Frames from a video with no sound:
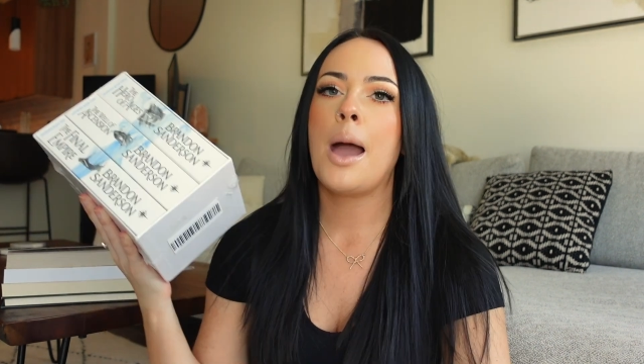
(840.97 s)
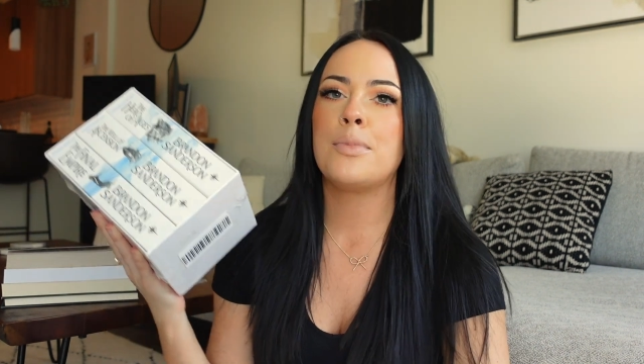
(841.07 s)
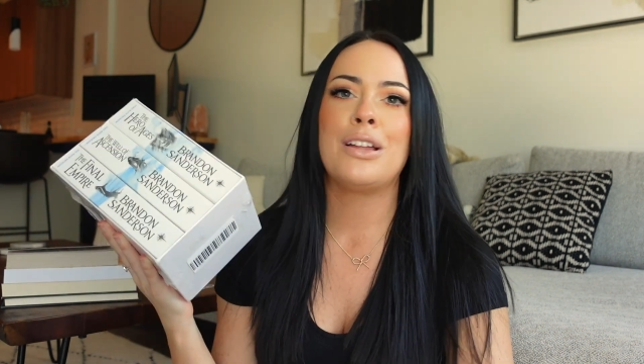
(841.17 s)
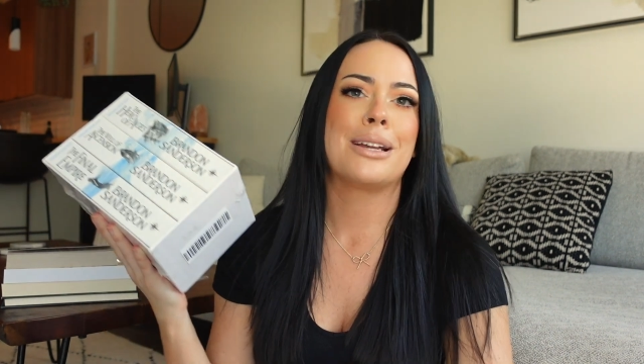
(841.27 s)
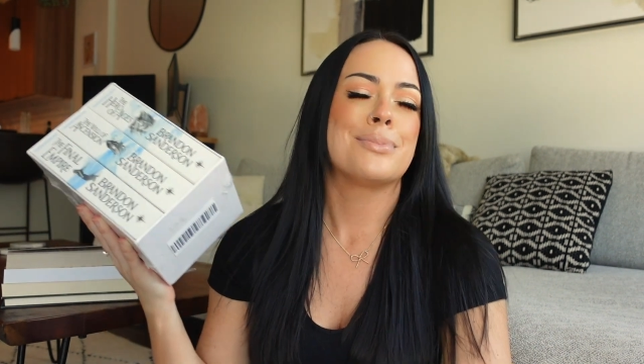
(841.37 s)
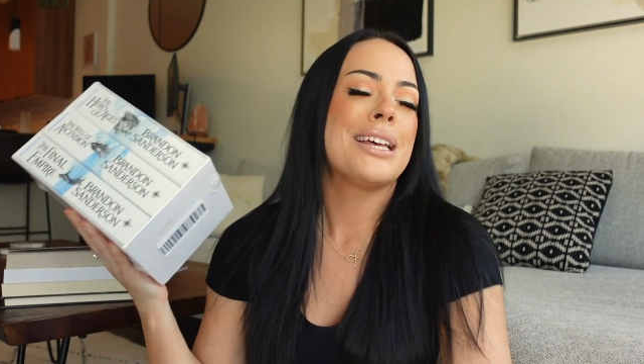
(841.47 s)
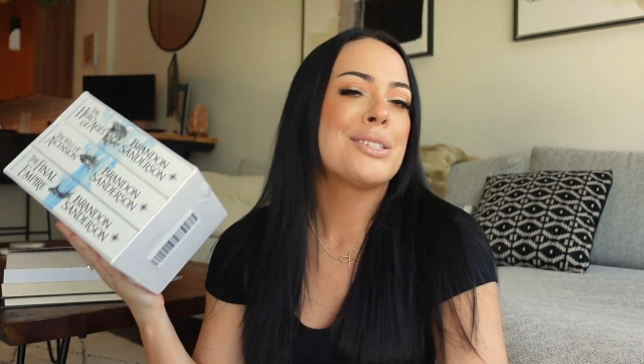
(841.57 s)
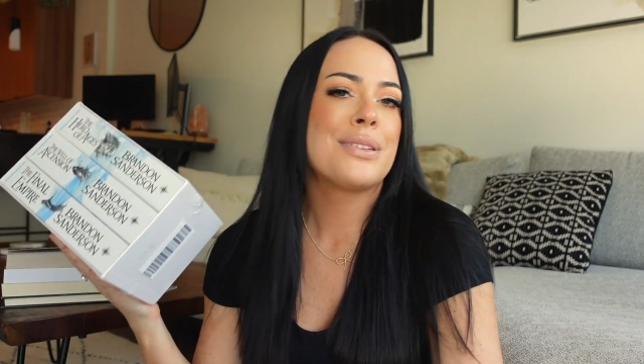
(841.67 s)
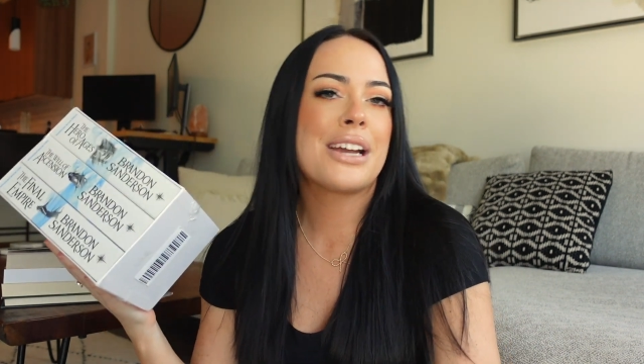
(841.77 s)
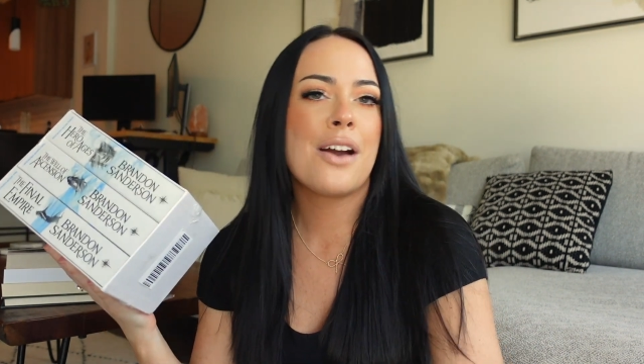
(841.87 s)
I'm not like
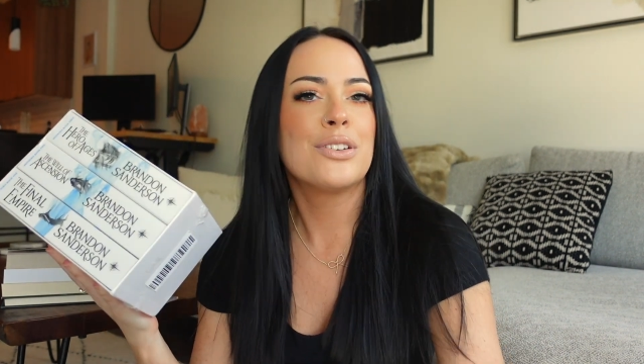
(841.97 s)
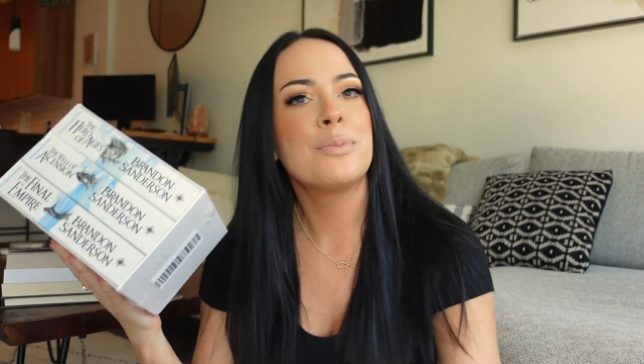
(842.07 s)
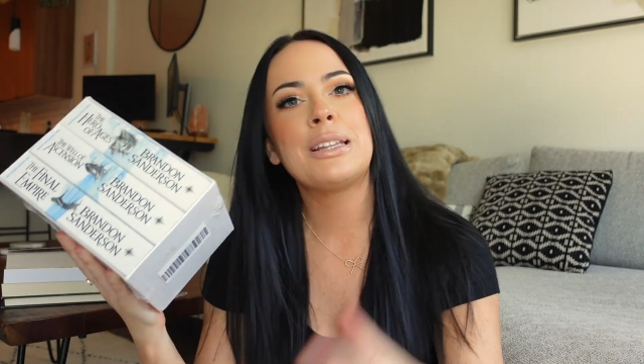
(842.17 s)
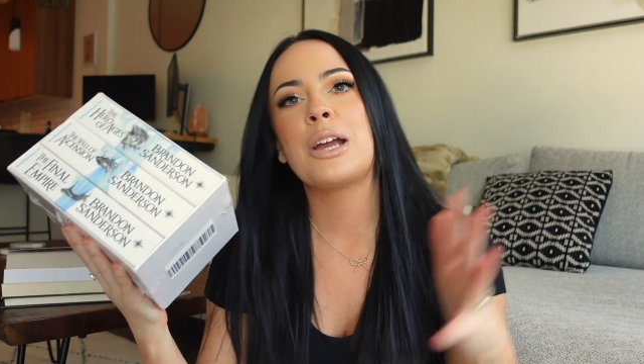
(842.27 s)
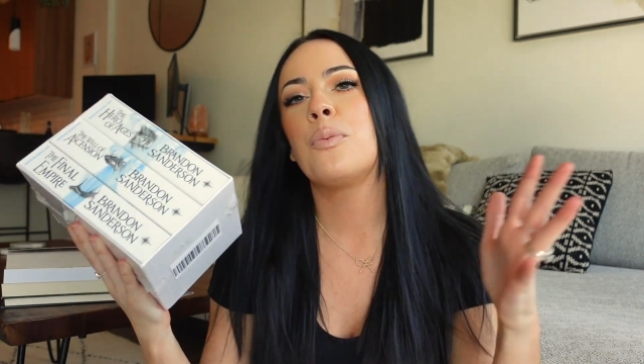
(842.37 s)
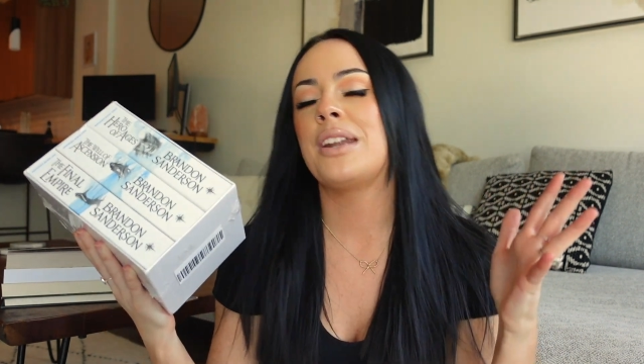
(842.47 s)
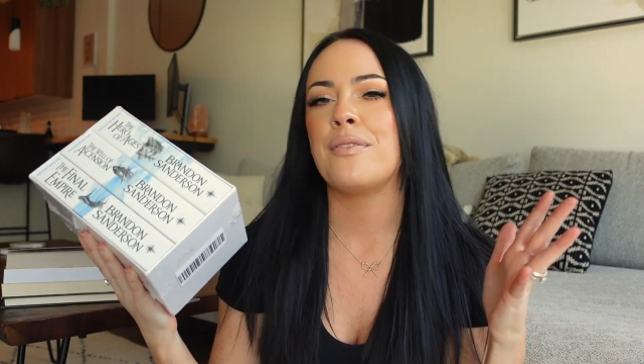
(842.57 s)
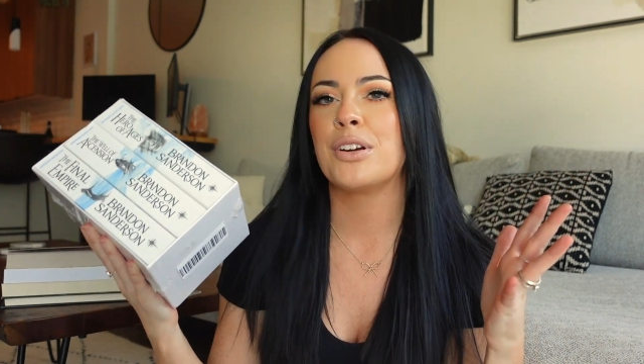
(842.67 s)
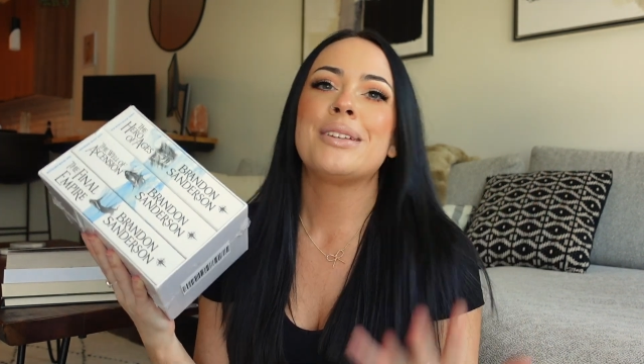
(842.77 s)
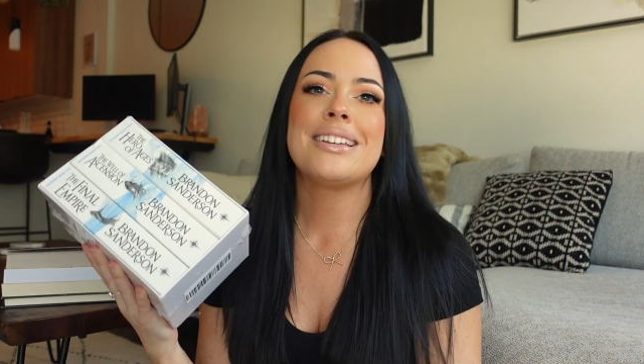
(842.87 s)
obsessed with the cover, but like
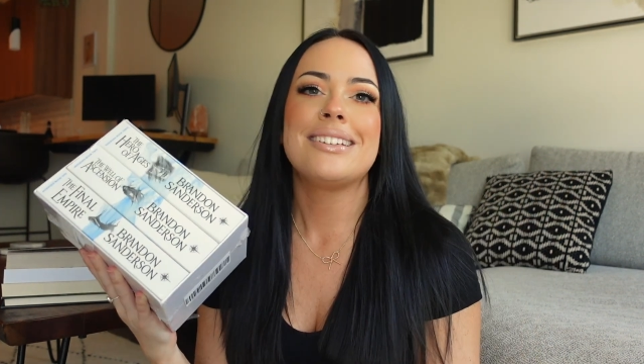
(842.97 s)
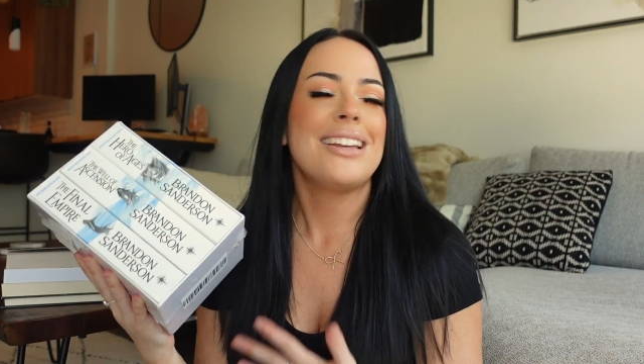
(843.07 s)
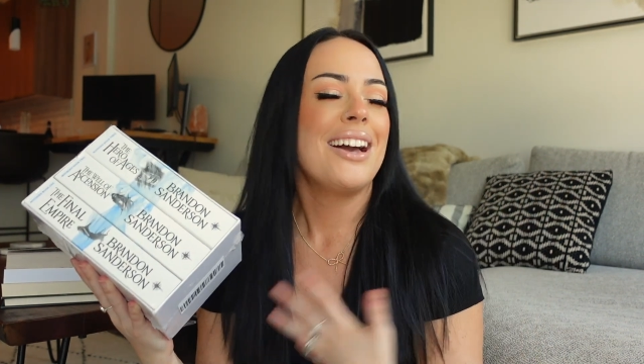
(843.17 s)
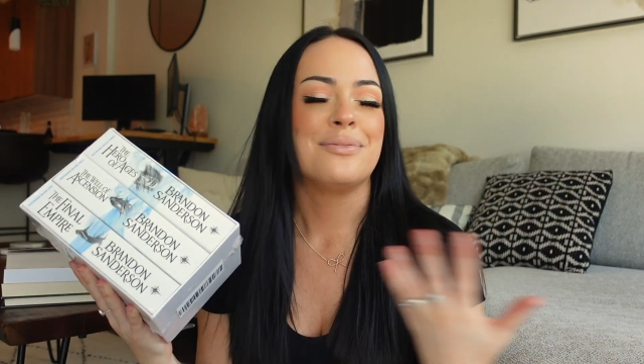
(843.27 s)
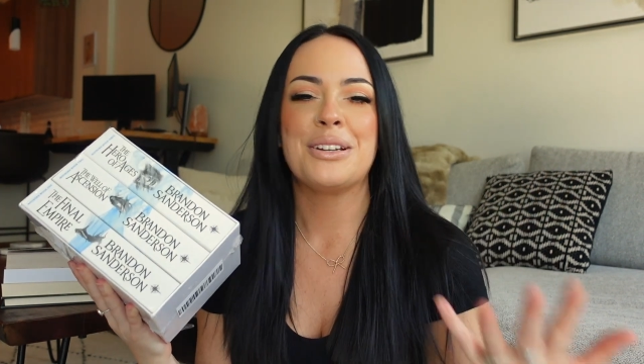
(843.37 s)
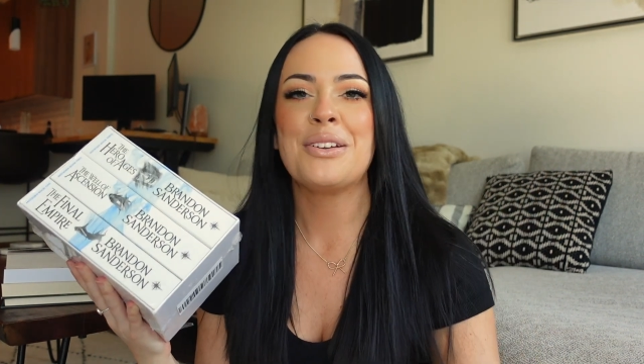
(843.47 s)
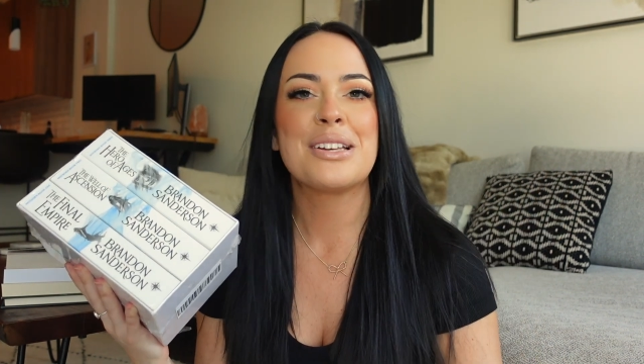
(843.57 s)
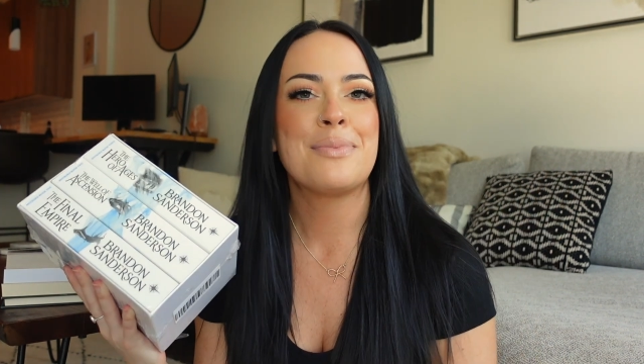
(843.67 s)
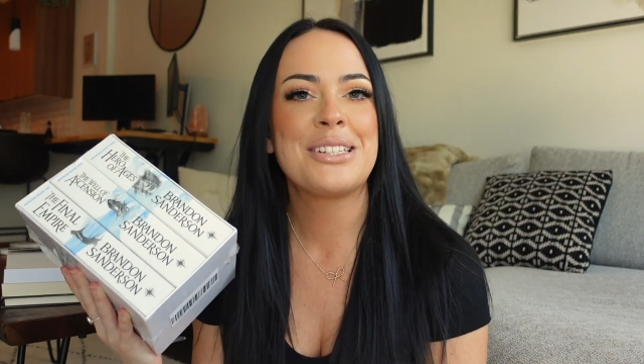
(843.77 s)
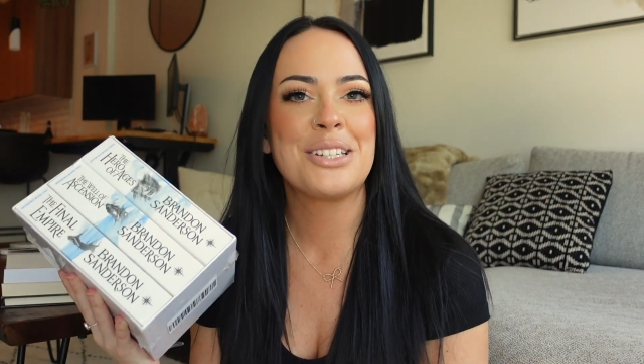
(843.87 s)
whatever. But then yeah, when you
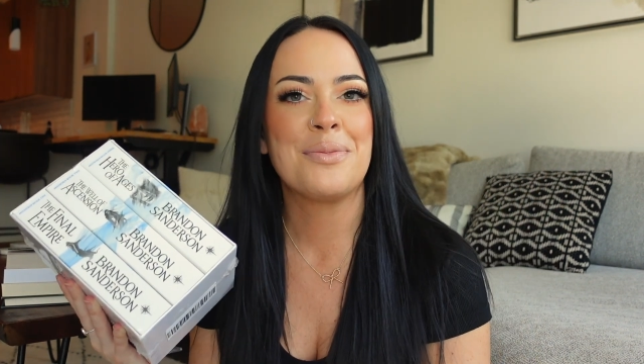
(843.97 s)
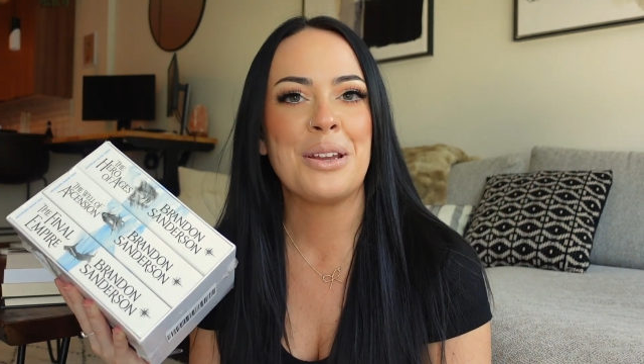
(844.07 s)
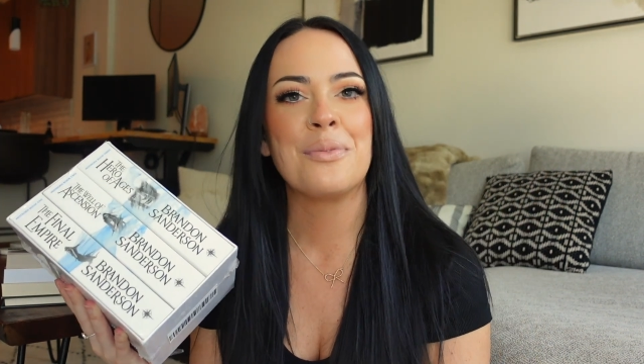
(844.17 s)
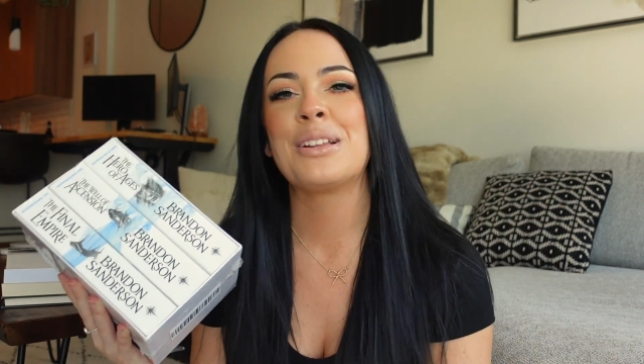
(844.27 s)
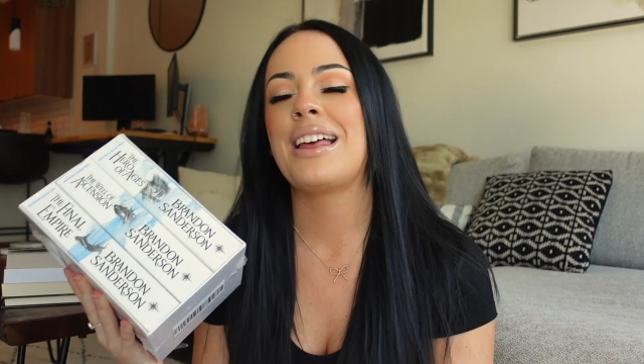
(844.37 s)
guys messaged me and were